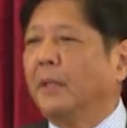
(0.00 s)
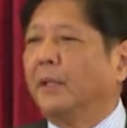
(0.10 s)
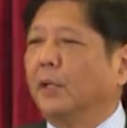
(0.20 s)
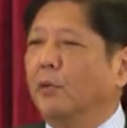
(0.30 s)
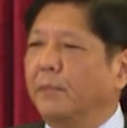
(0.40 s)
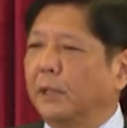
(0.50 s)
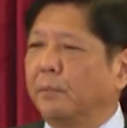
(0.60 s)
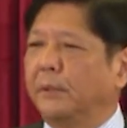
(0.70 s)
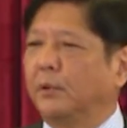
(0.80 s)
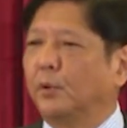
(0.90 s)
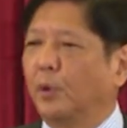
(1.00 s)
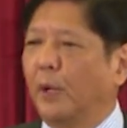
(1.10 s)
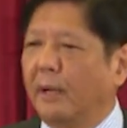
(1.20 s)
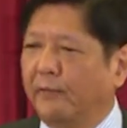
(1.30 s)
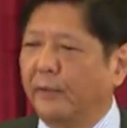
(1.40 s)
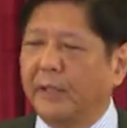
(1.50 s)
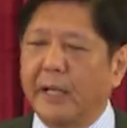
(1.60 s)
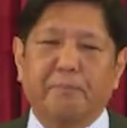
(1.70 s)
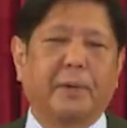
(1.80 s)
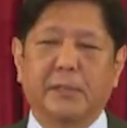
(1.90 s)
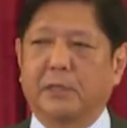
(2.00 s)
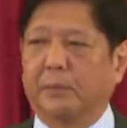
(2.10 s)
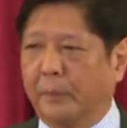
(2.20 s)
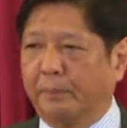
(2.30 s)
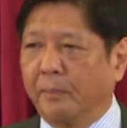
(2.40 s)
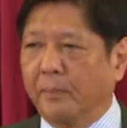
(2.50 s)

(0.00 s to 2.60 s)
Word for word: the commitment to do everything possible